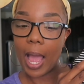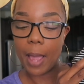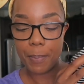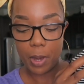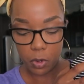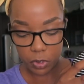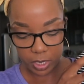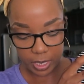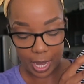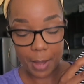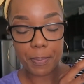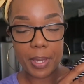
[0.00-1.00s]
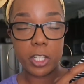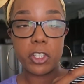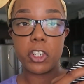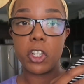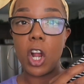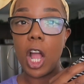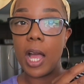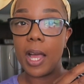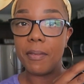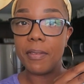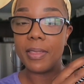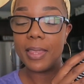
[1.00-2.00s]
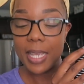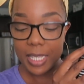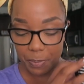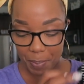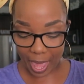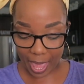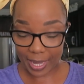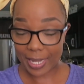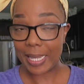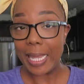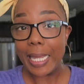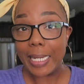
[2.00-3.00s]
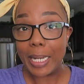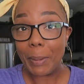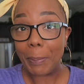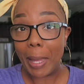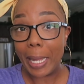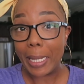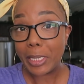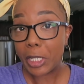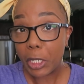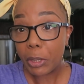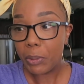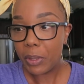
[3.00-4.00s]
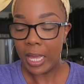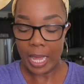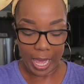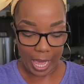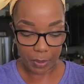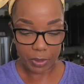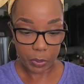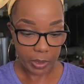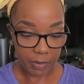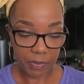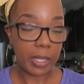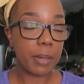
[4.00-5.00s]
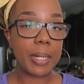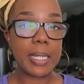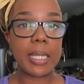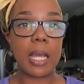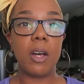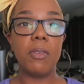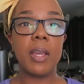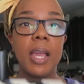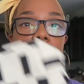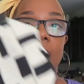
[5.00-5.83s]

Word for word: I posted a picture of this bag because I ended up buying two. I was really feeling myself.